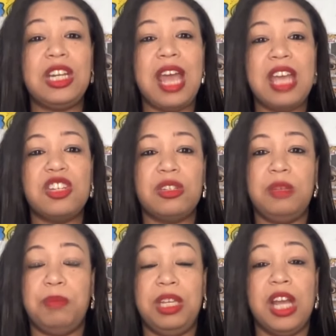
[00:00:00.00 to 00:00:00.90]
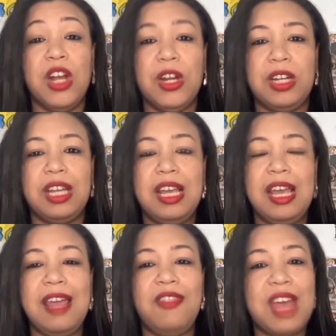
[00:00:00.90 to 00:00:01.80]
it should actually be earned.
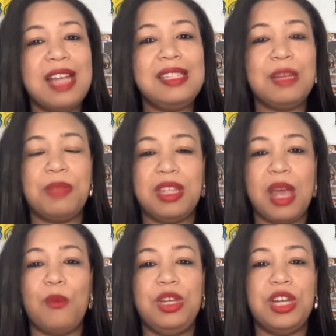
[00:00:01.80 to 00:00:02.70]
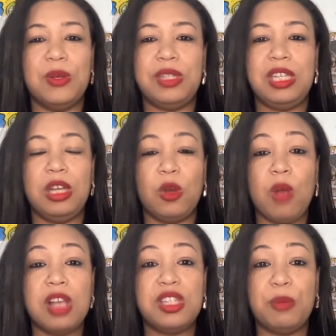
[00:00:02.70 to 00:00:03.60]
And that's something that we don't see
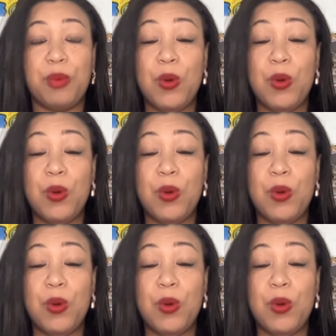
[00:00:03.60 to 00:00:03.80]
across the